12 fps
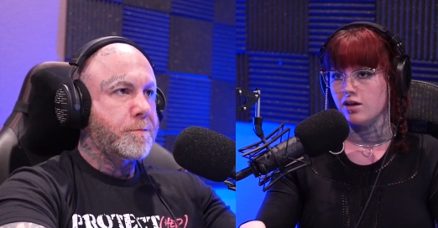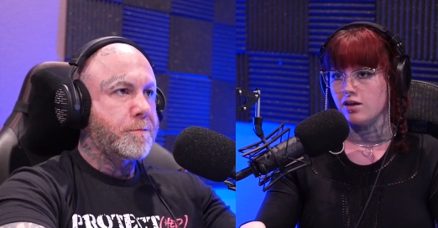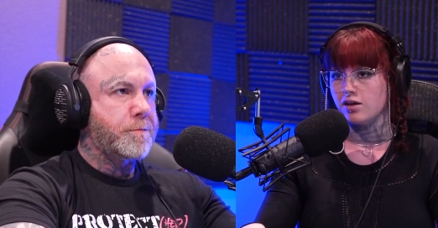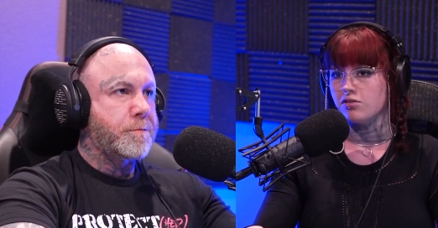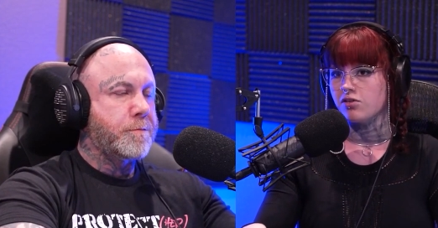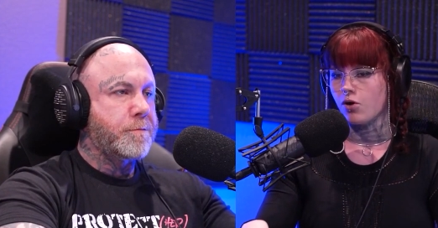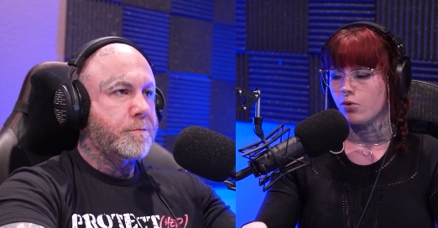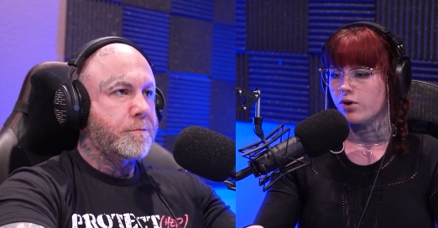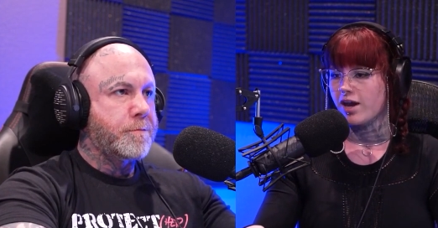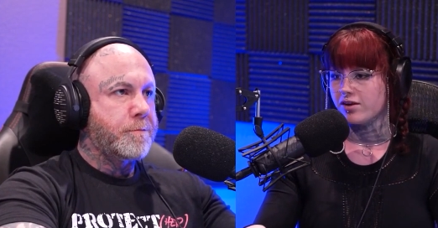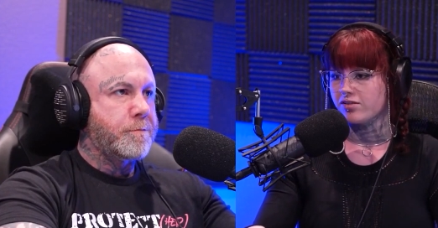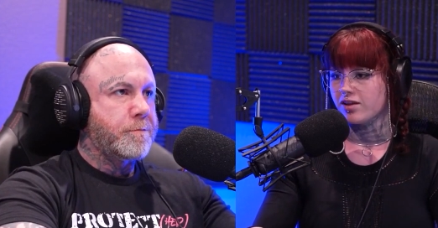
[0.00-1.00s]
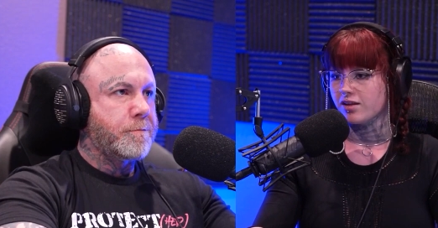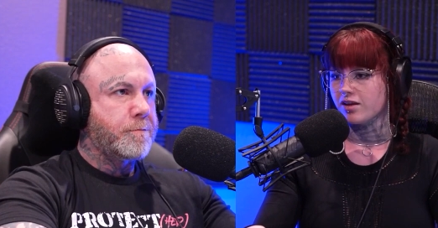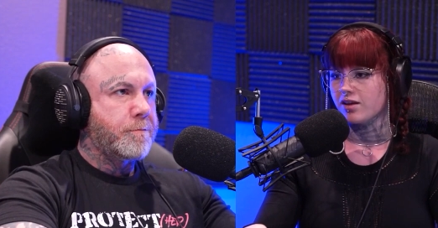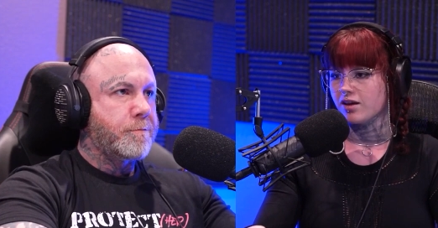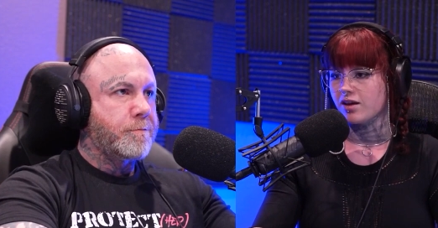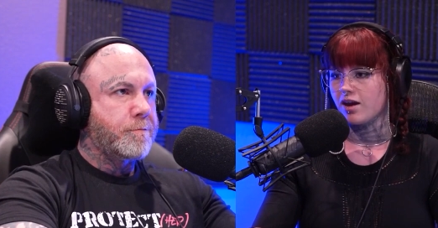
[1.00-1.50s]
Speaker 1: it's okay to say,
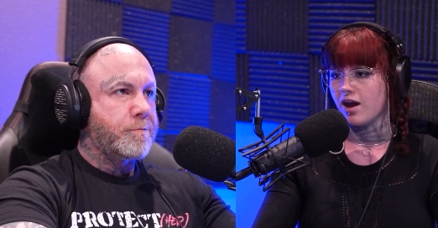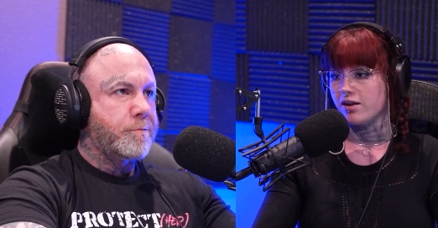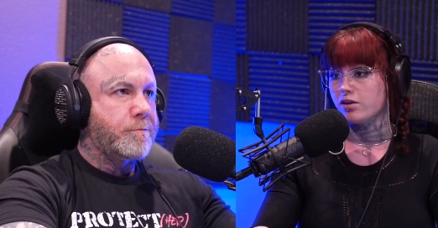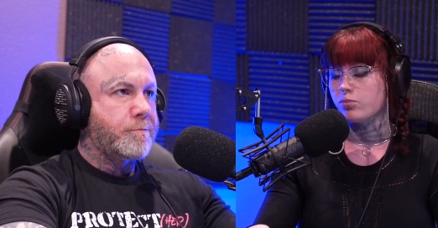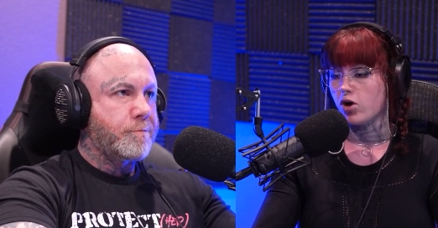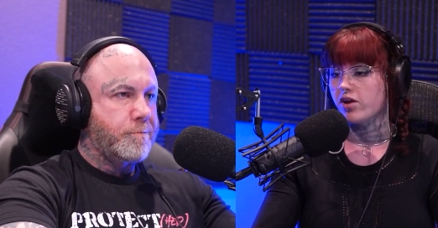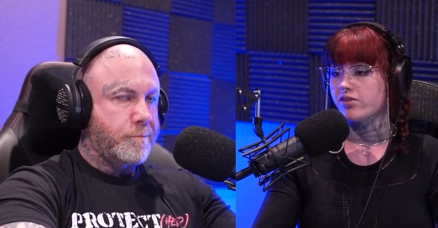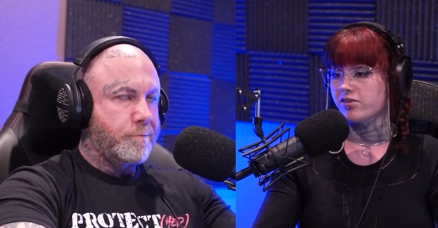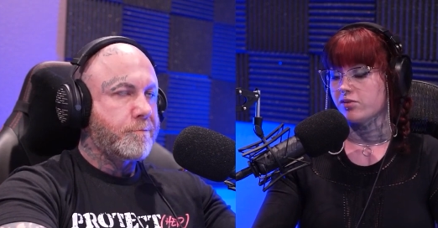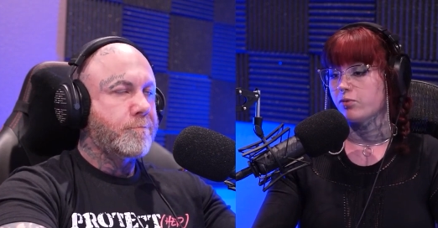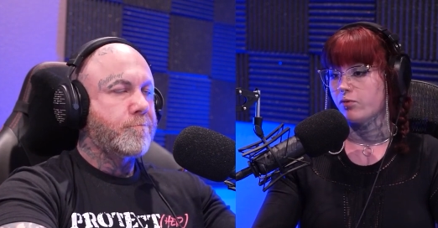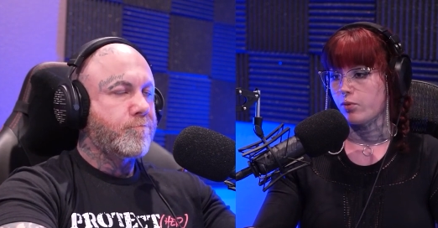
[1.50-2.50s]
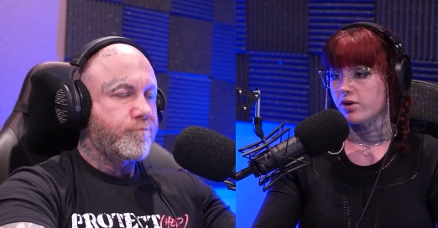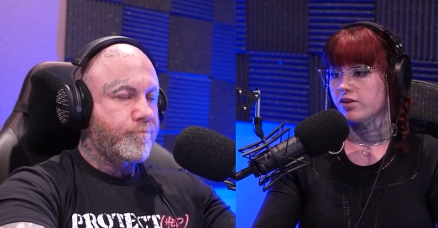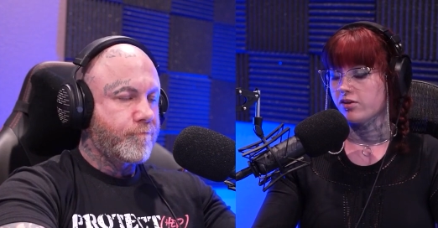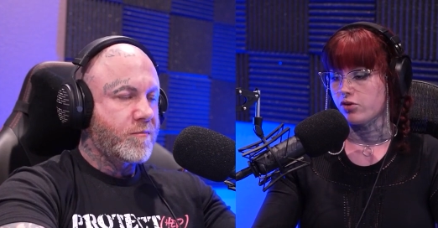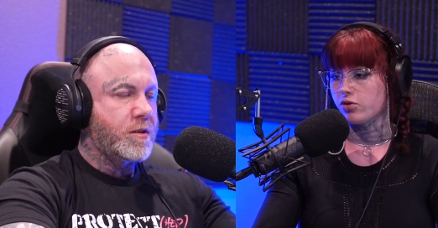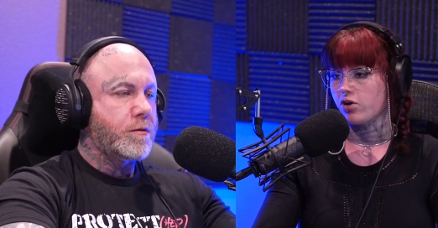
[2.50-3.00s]
like, I need to process this before we
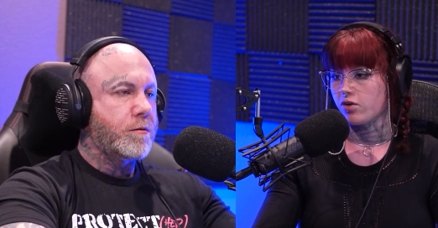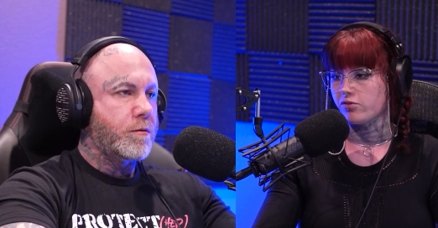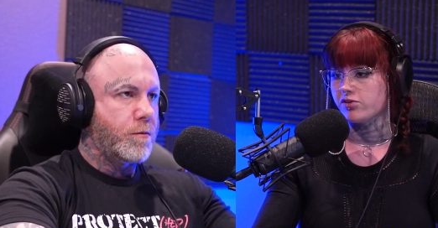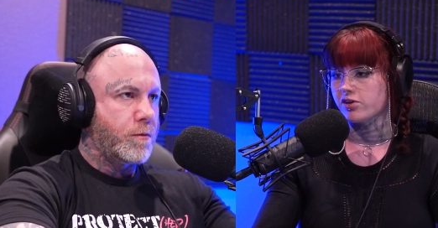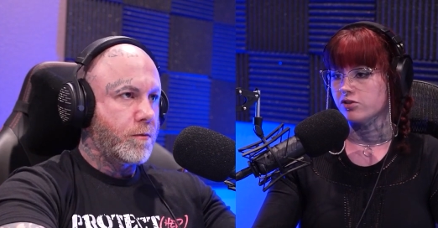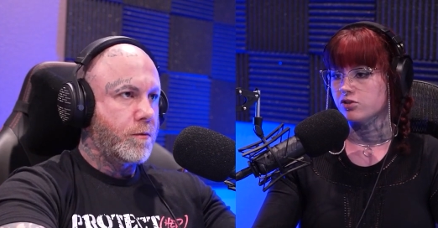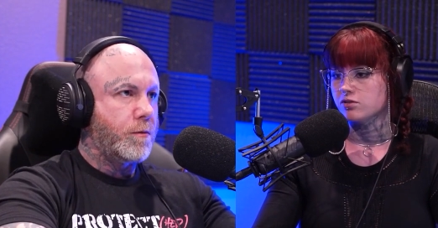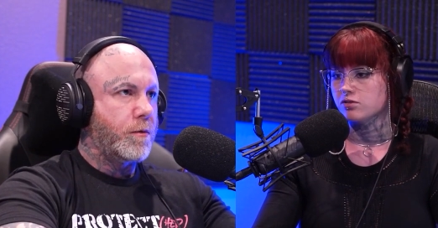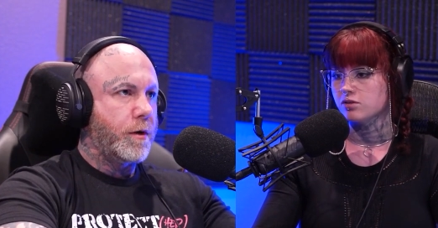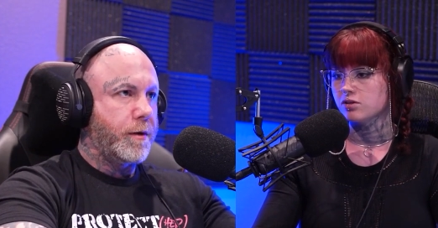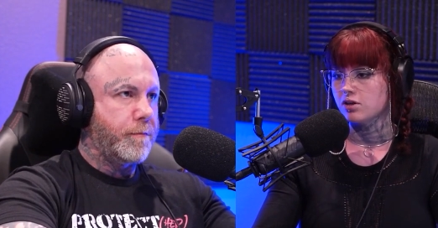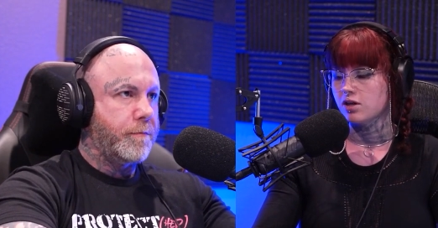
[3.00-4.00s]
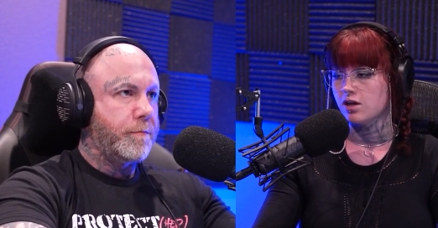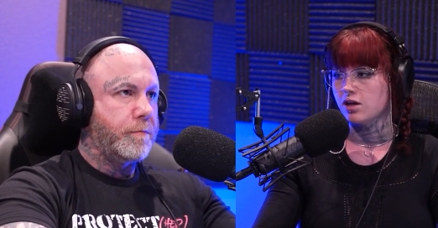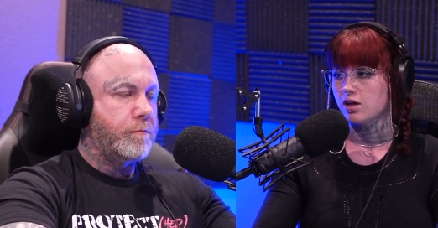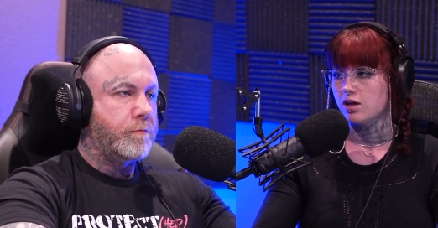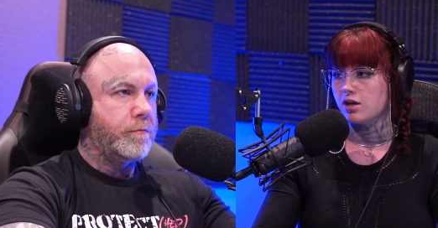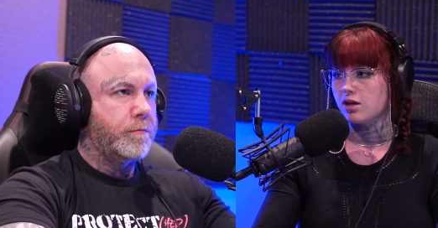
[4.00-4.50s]
continue the conversation. Right.
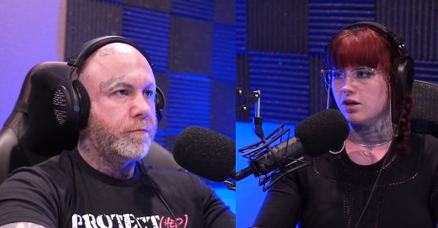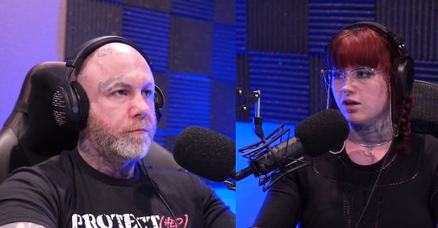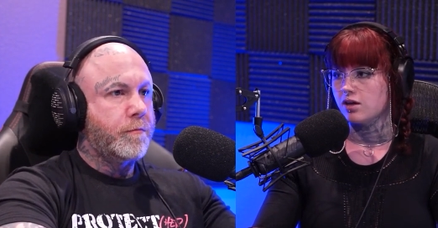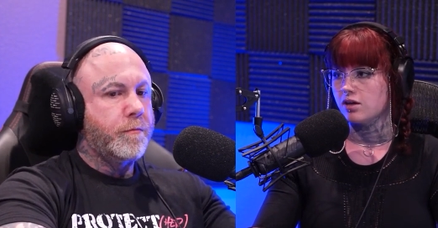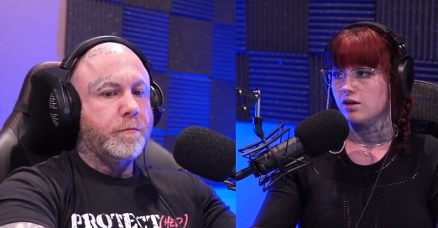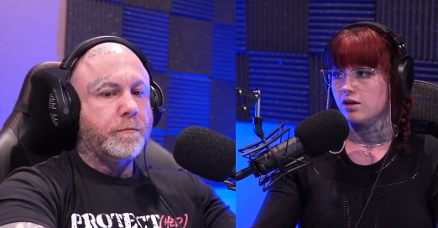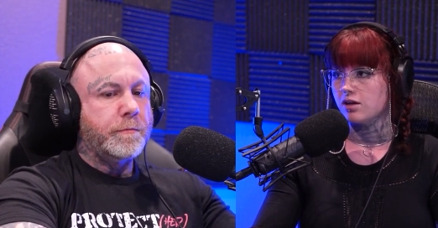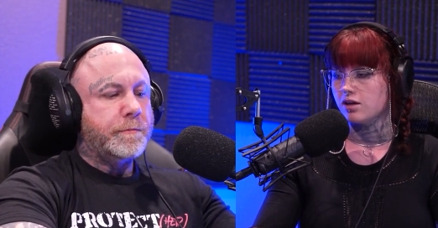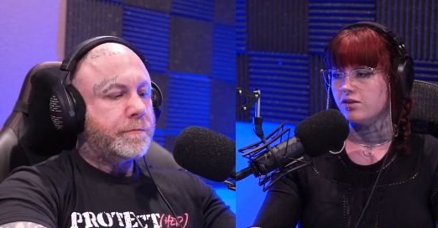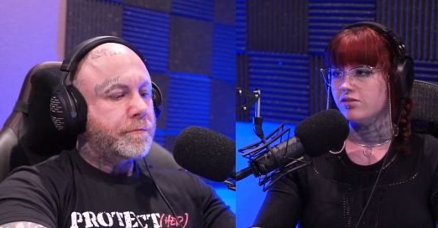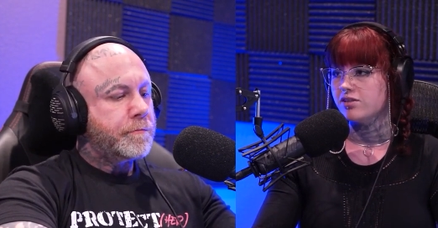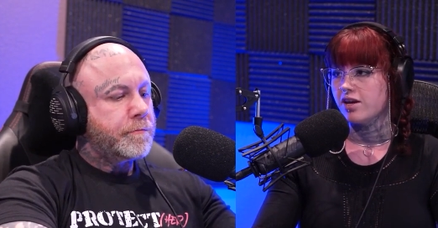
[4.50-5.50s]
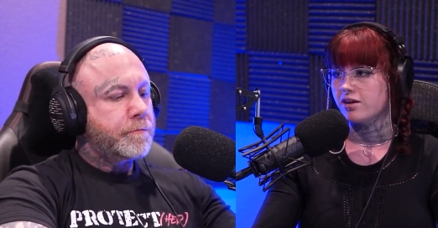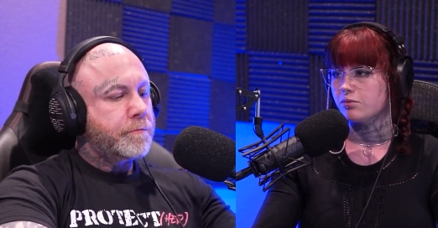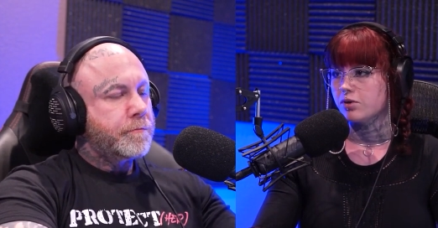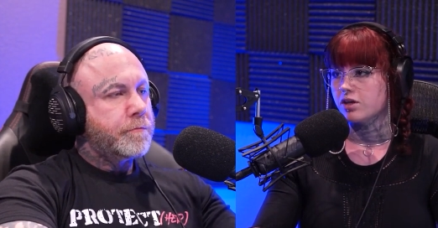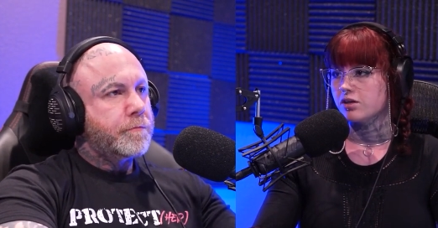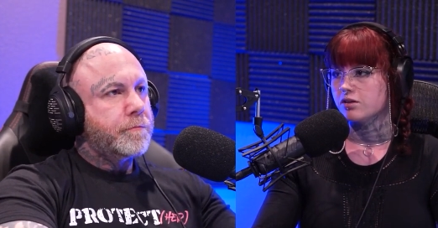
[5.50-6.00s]
It's taken
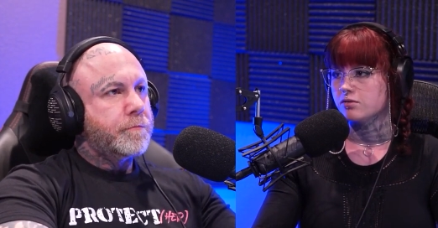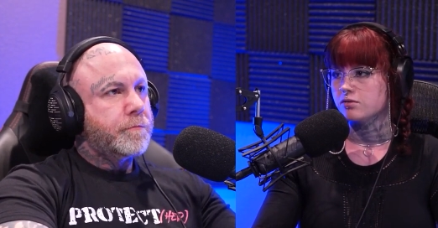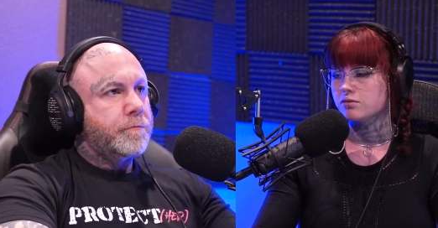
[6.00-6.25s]
me